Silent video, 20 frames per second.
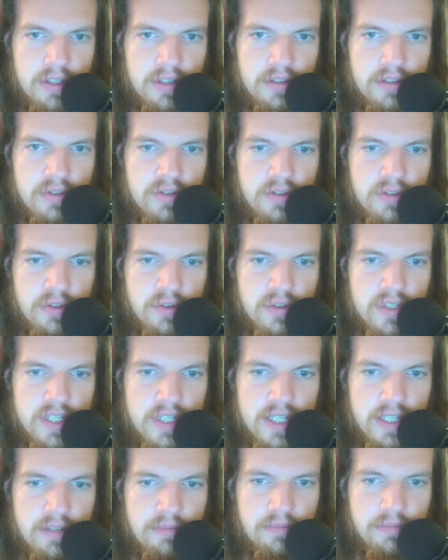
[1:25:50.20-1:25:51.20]
So you
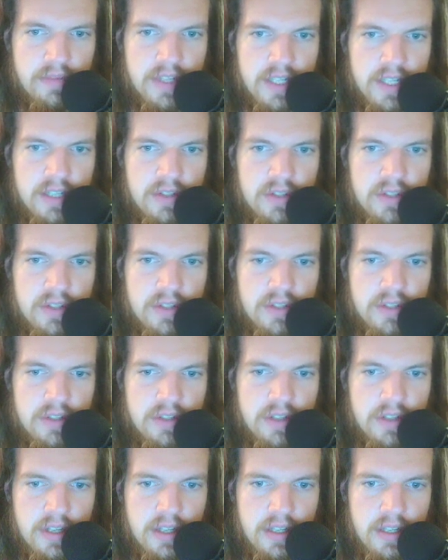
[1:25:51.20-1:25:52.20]
see this,
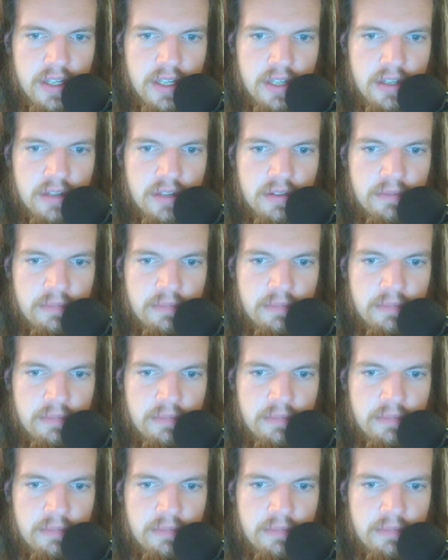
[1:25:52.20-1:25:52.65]
and then